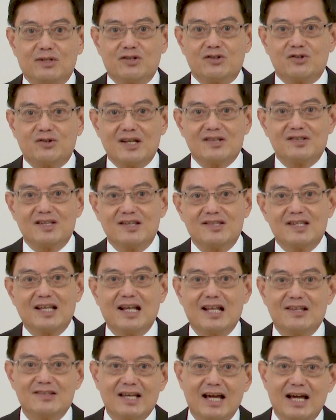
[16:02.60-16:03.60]
the stresses
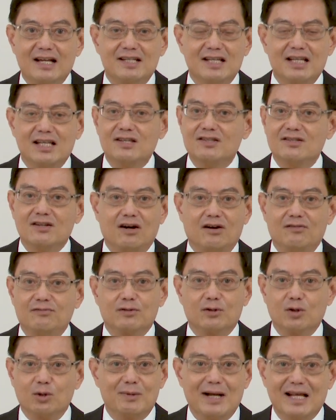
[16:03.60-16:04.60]
and anxieties of
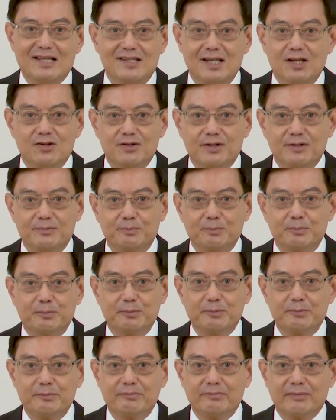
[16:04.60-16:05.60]
globalization.
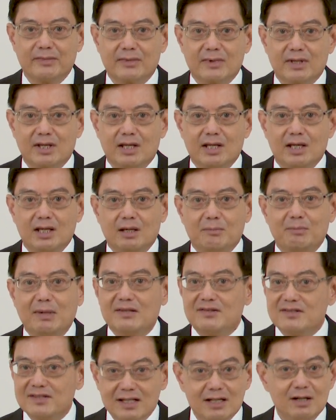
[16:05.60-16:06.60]

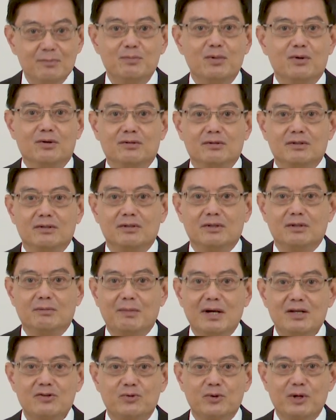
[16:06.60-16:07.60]
But Singapore
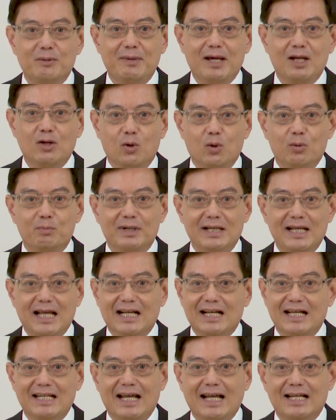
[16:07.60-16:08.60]
must remain open and
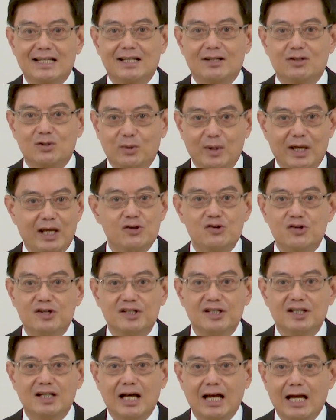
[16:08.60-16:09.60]
connected to
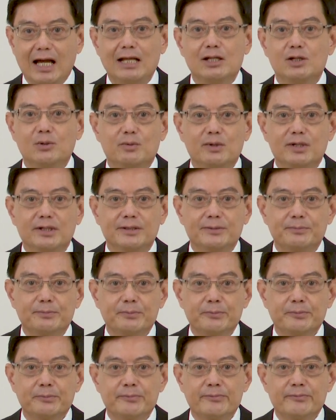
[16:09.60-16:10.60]
Asia and the world,
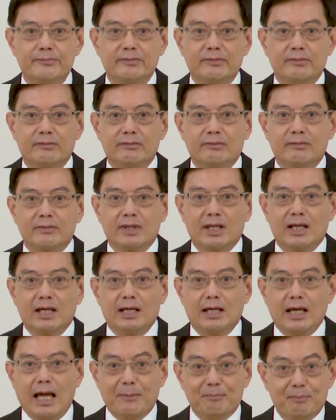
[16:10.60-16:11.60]

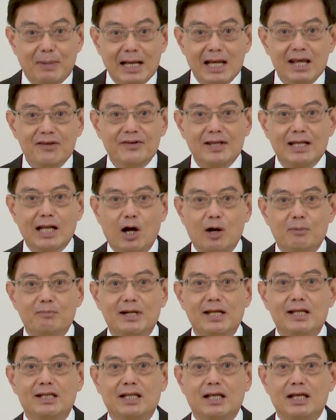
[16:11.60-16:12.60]
and believe in our
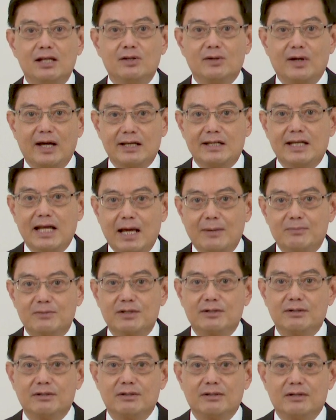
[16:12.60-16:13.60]
ability to
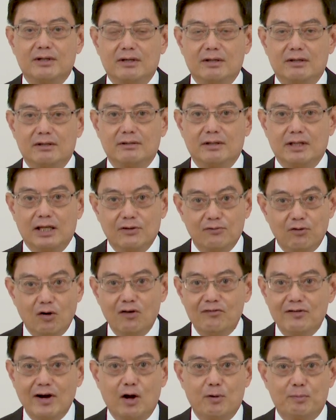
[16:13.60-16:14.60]
adapt,
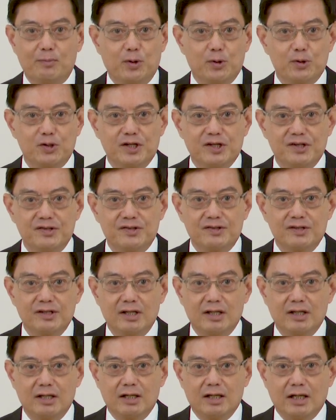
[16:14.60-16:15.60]
evolve our approaches,
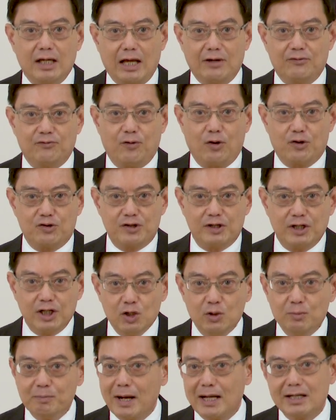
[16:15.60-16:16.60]
and forge
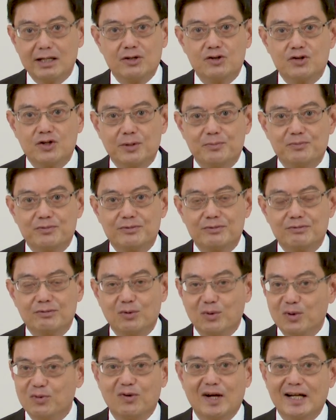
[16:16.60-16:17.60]
new partnerships
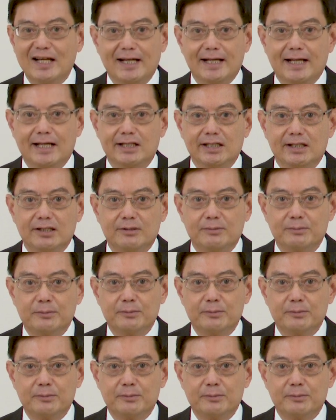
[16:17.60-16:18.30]
with one another.